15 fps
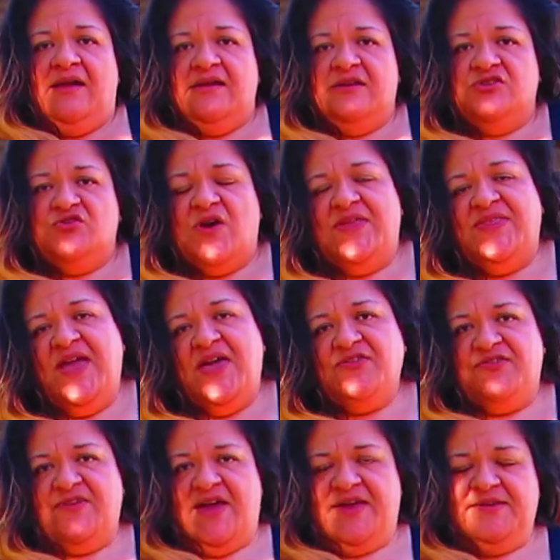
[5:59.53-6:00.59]
Try the other
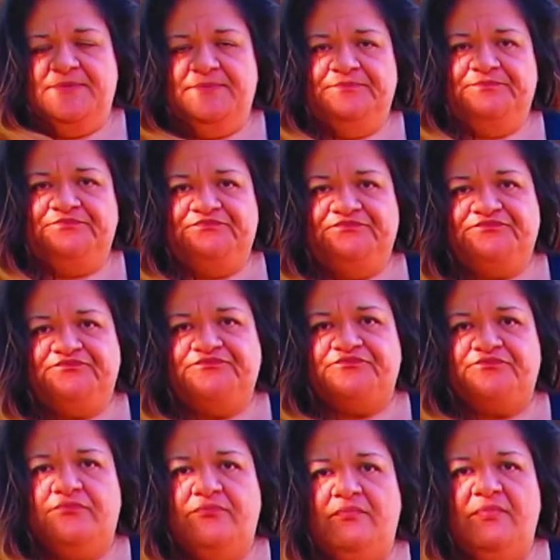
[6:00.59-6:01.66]
side.
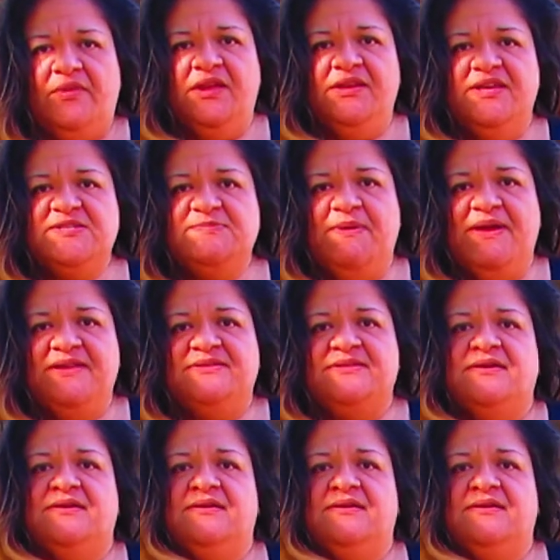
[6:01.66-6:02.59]
Knees bent,